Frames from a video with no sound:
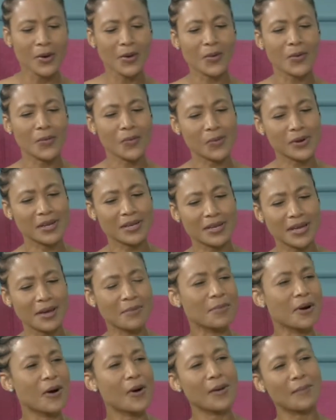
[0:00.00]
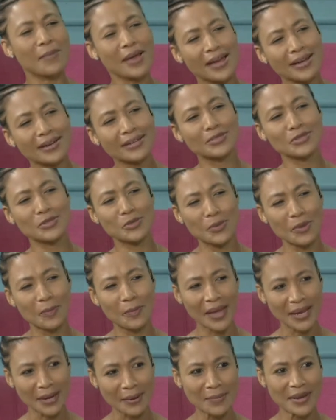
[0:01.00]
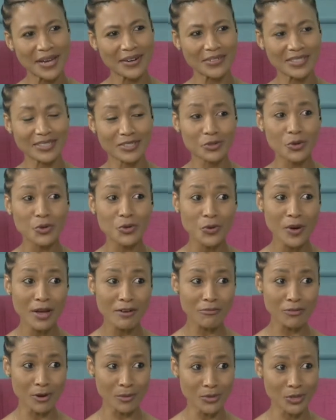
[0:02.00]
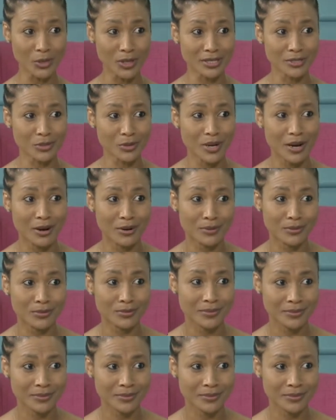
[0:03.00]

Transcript: we empower parents to be better parents. So you have formulas on how